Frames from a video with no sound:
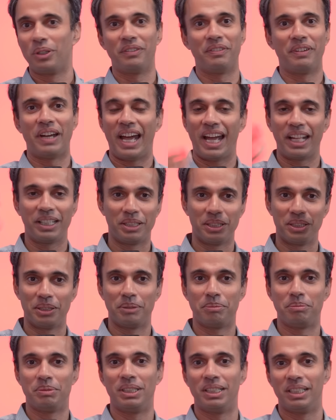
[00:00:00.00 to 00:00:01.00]
I've had
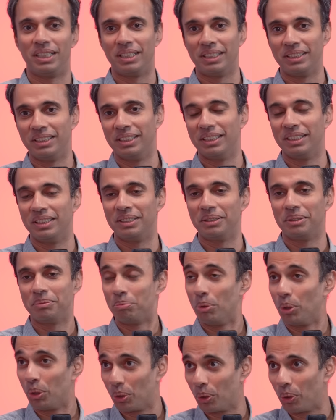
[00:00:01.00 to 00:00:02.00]
the
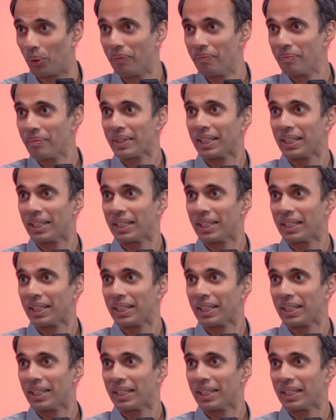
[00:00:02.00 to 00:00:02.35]
Punto,